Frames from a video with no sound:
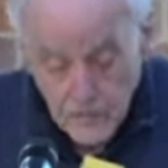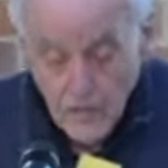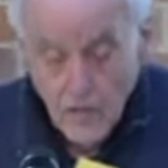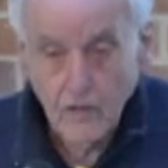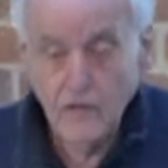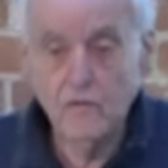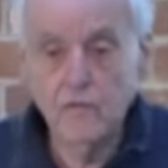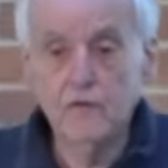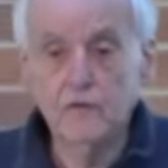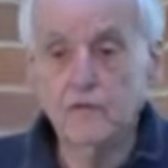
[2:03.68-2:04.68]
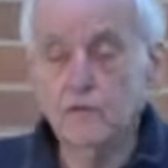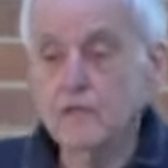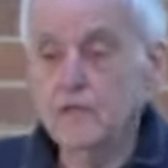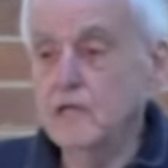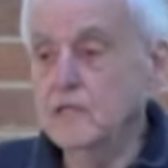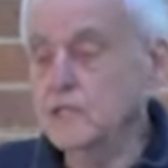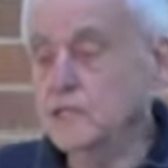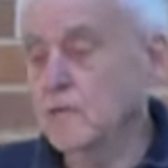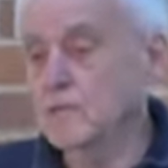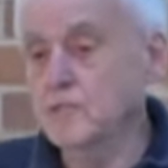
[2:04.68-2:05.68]
I'm going to read it to you again. This
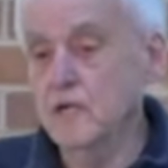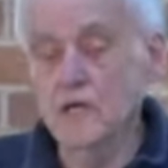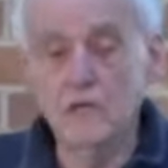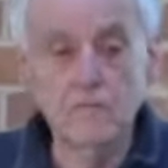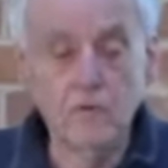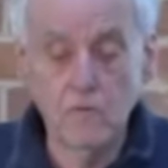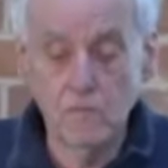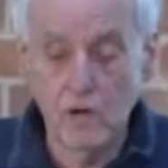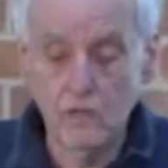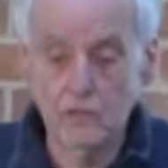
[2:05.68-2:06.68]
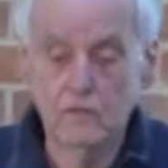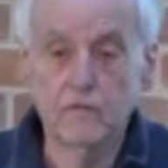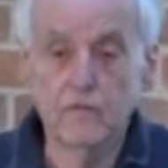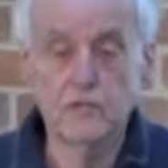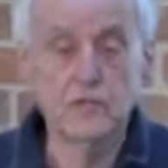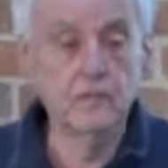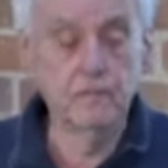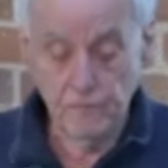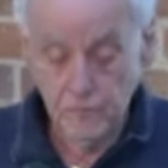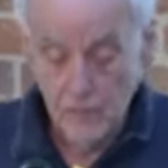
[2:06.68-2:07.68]
time a slightly more modern
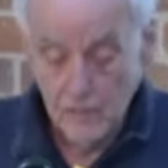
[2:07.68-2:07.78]
version,